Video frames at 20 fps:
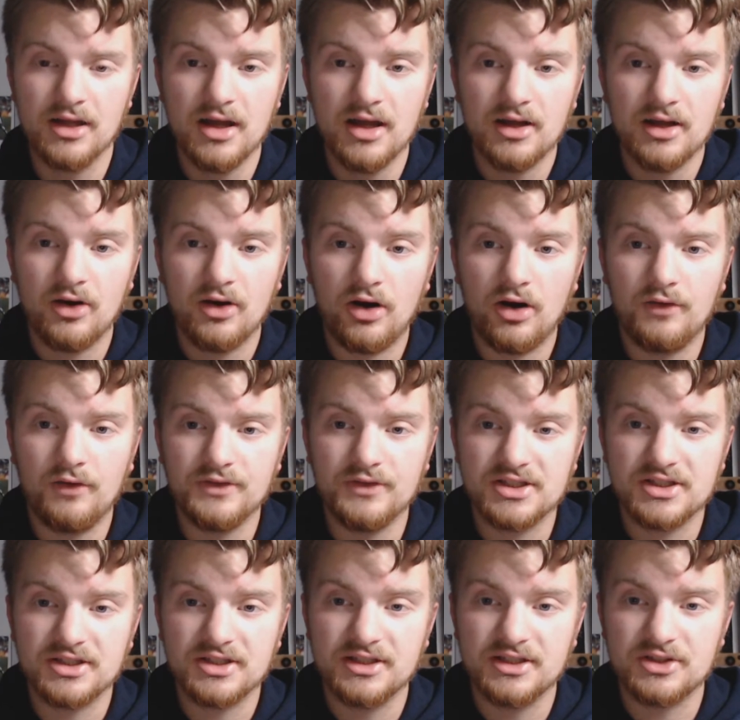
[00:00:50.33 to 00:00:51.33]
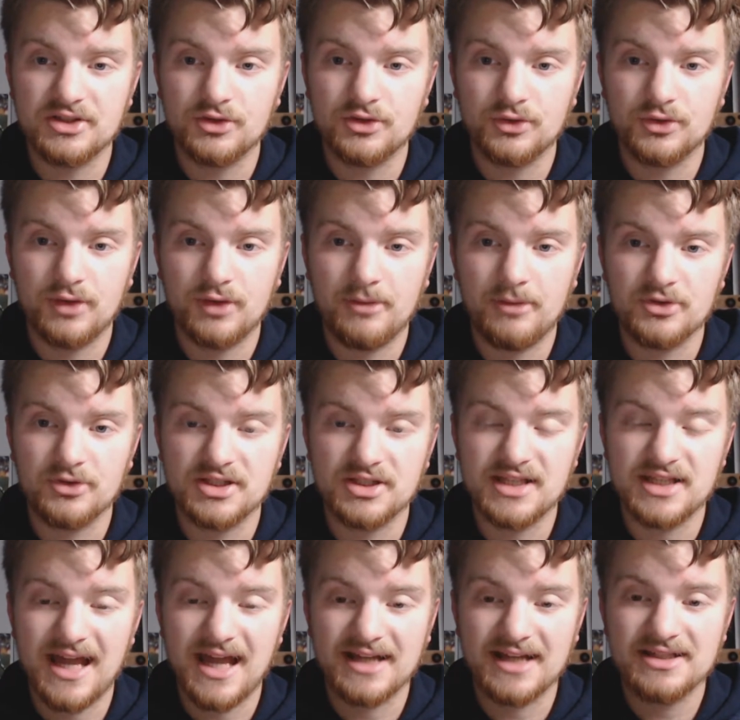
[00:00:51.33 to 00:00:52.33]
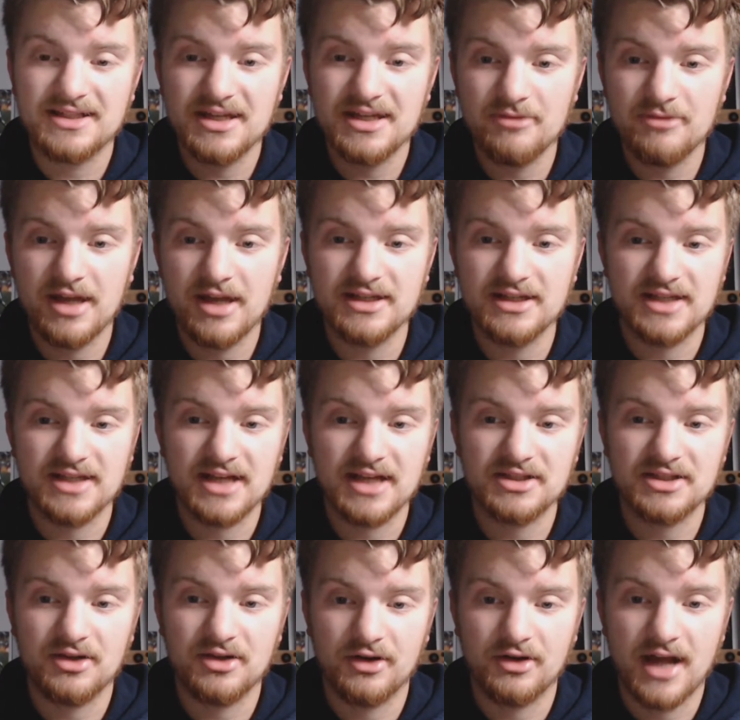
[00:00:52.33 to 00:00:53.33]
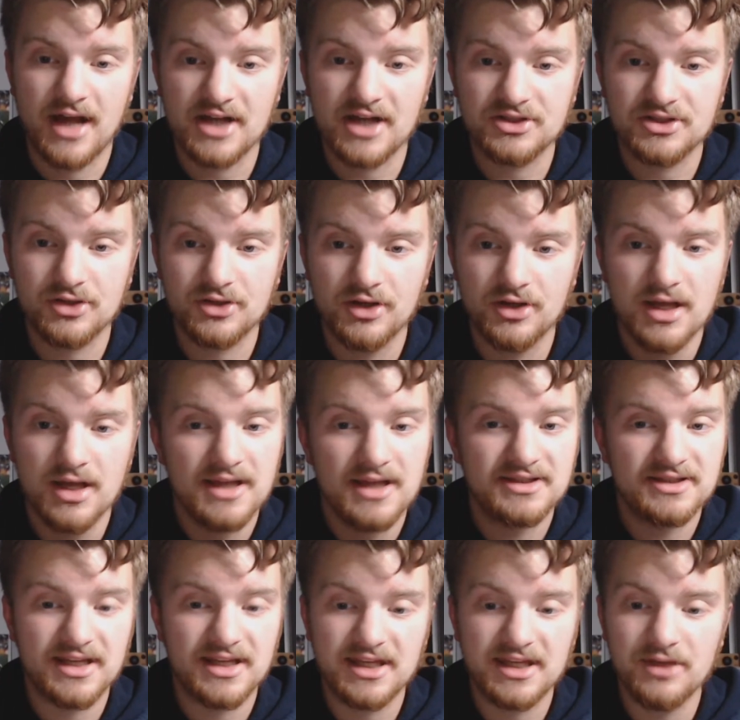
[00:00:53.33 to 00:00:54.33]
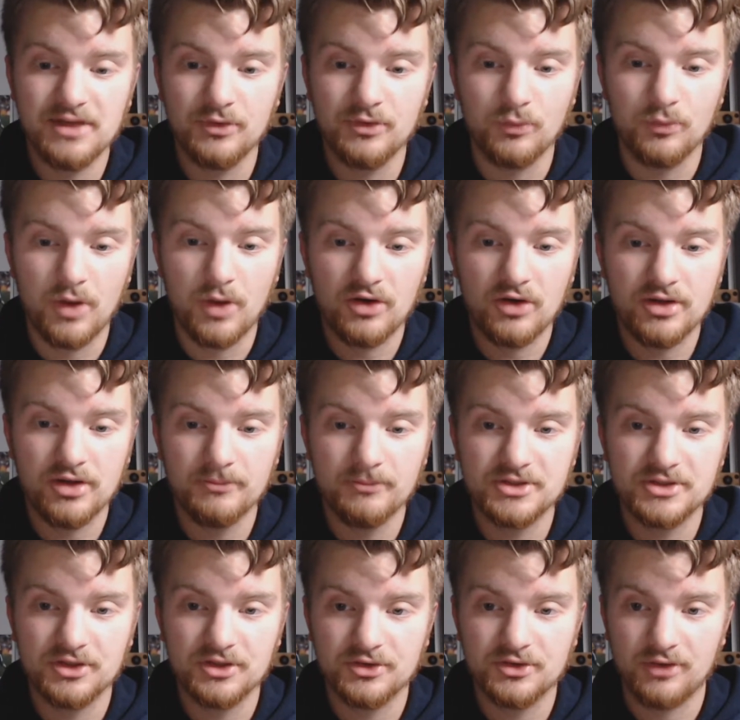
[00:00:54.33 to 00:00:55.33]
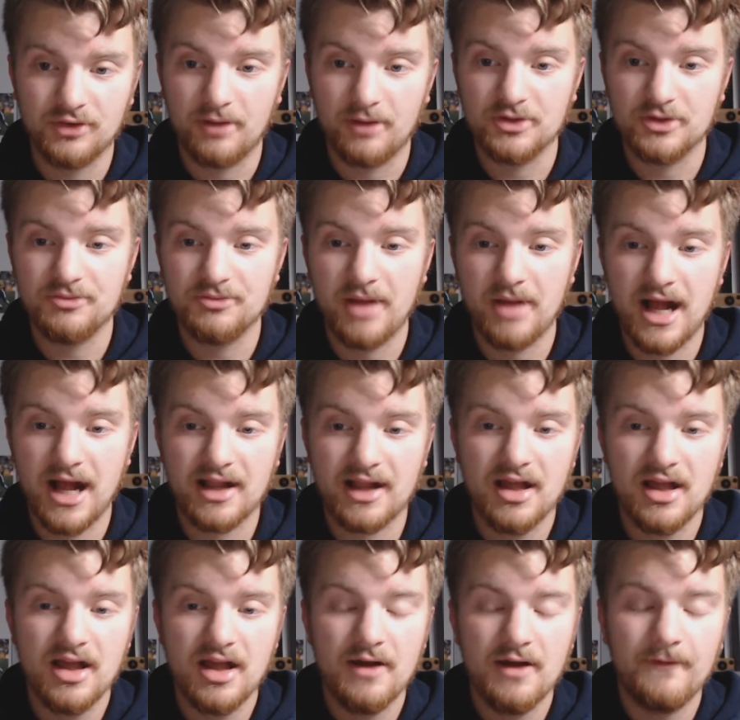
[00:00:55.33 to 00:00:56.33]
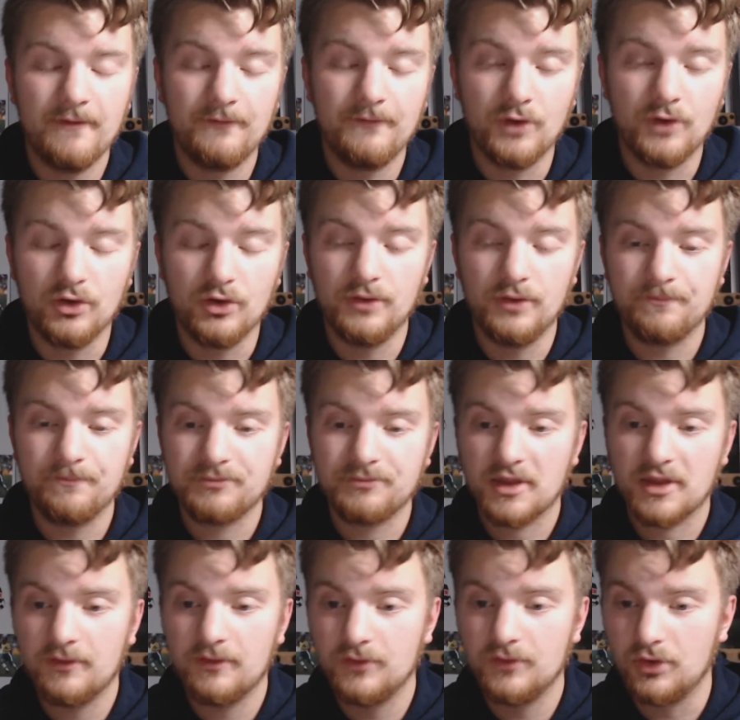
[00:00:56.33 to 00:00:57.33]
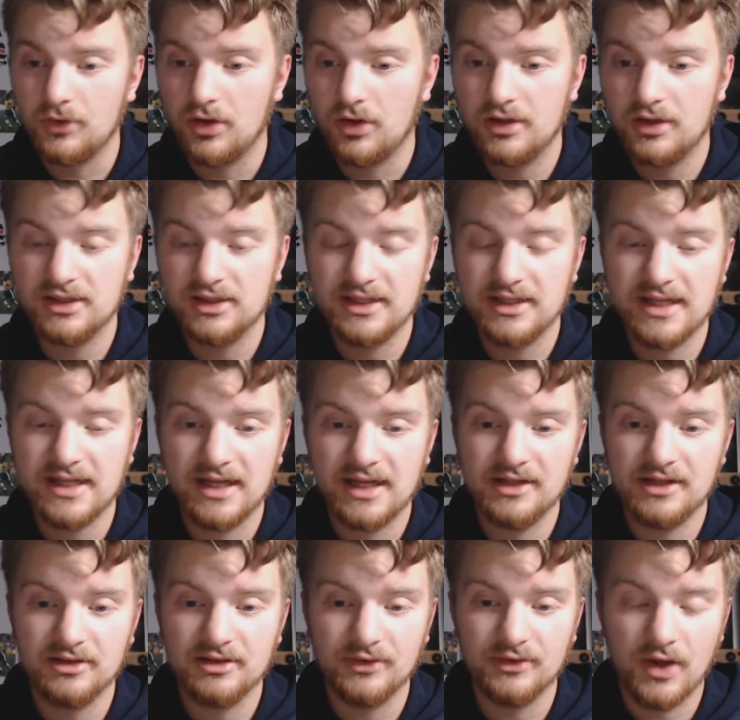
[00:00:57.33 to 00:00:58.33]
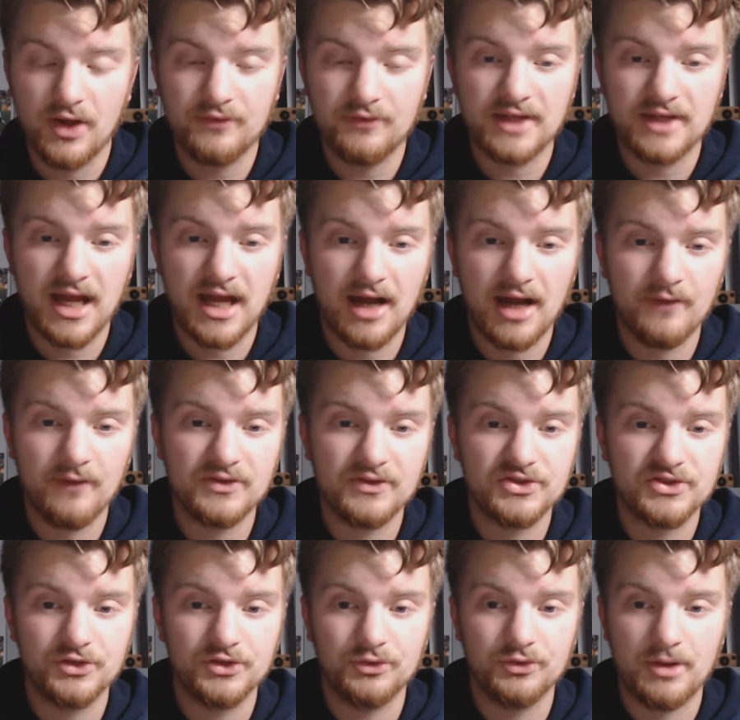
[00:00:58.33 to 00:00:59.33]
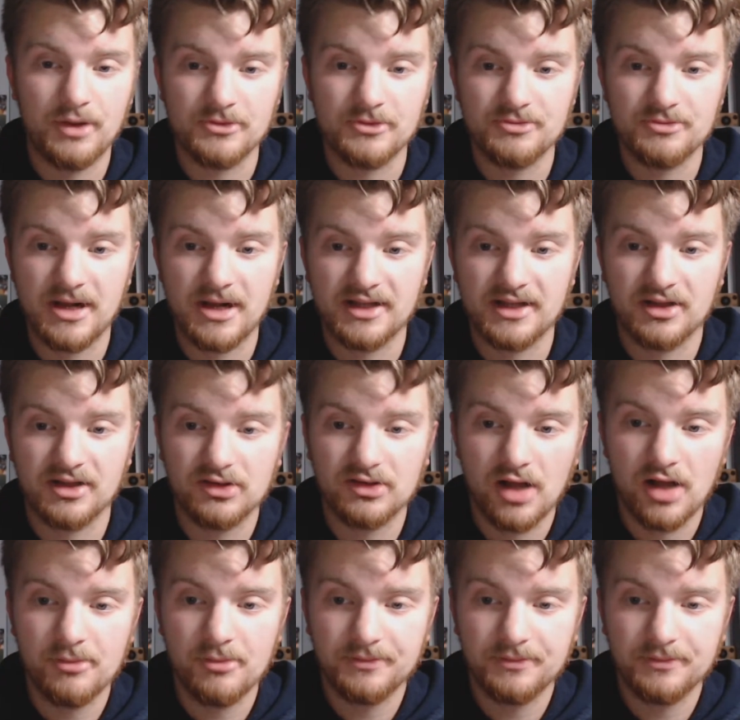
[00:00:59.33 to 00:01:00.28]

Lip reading: obviously Sergio Ramos' ex-teammate, his ex-international, saying he would welcome Sergio Ramos back full-heartedly, and he'd love to have Sergio Ramos back at the club.